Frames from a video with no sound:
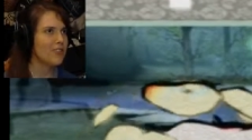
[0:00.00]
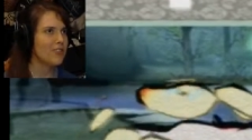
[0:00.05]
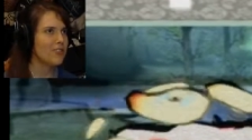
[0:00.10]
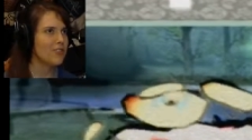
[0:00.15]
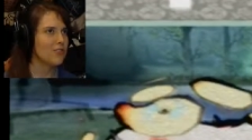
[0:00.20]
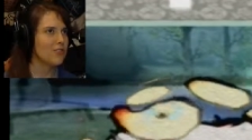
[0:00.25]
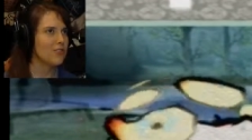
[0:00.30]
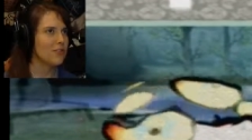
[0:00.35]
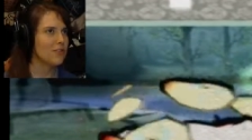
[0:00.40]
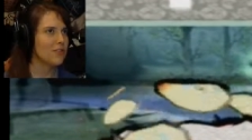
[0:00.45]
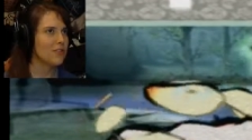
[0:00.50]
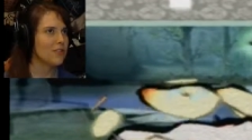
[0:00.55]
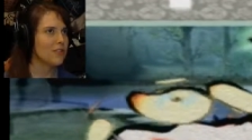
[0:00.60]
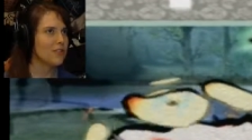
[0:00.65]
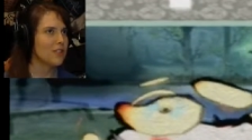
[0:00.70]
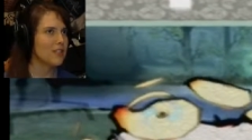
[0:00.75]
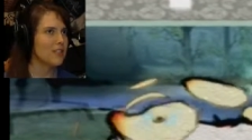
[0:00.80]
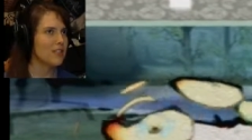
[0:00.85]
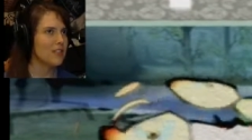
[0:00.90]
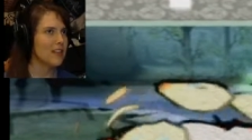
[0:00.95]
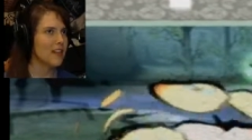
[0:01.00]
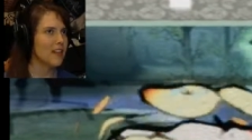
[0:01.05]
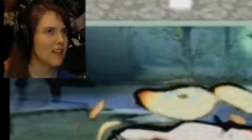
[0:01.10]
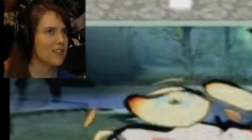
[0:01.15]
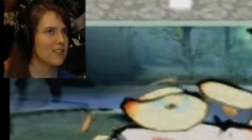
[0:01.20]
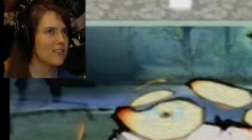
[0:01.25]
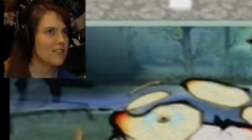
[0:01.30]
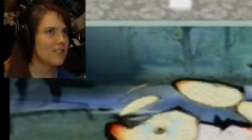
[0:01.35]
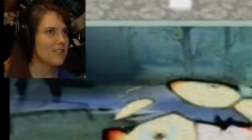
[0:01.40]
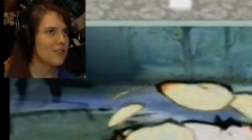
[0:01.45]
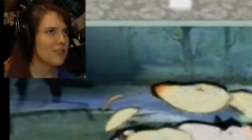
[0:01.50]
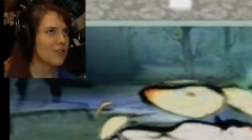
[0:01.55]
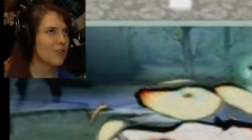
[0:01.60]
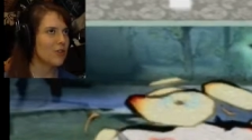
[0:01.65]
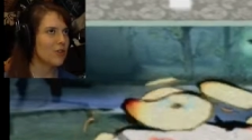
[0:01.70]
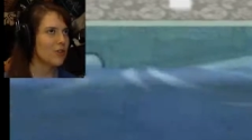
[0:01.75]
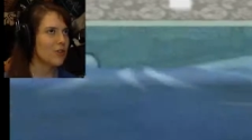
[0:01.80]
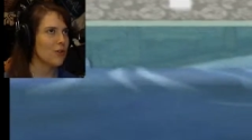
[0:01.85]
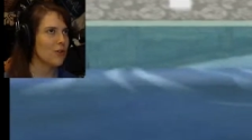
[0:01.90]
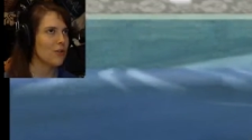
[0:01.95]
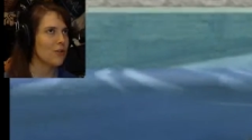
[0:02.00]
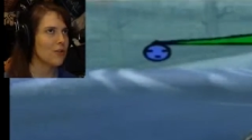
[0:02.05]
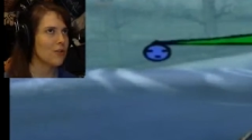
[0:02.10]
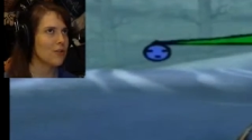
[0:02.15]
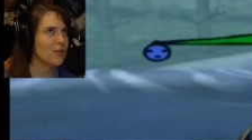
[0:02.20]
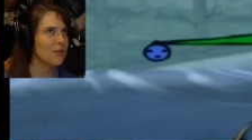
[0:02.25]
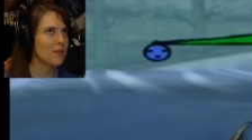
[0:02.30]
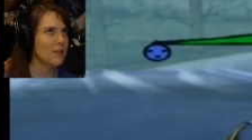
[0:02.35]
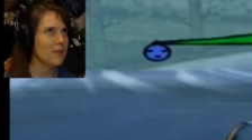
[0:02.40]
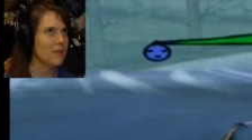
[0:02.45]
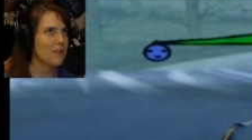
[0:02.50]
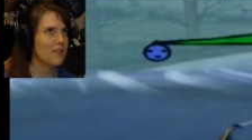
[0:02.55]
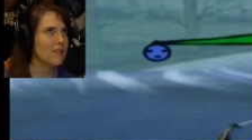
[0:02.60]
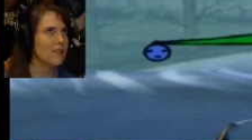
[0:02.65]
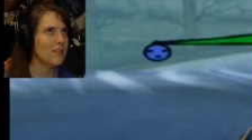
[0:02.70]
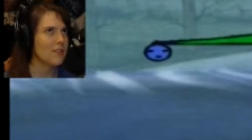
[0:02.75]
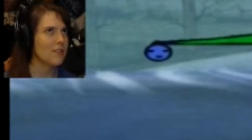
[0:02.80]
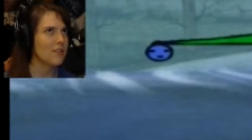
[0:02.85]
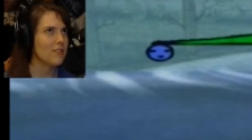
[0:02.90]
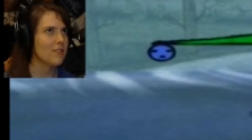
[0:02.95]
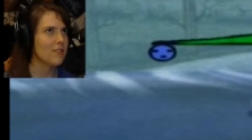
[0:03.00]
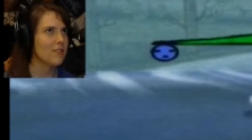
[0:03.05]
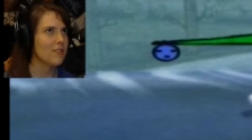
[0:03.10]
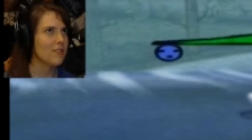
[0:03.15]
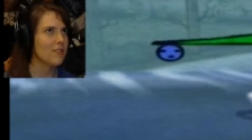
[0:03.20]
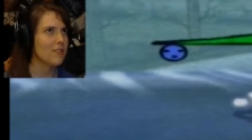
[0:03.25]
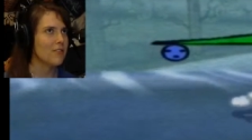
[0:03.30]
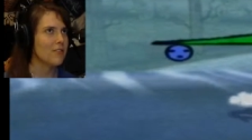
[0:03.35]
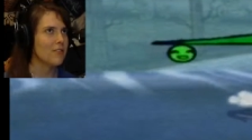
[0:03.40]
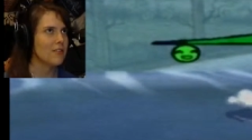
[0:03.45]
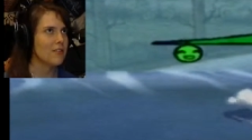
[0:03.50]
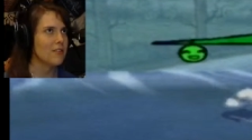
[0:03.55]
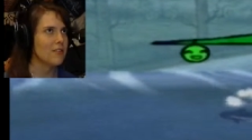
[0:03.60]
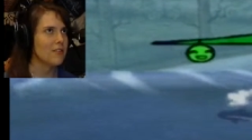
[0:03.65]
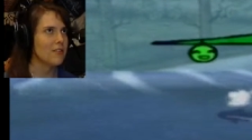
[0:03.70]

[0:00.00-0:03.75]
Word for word: Just reel it in nice and slow. Oh my god, it's gonna take forever.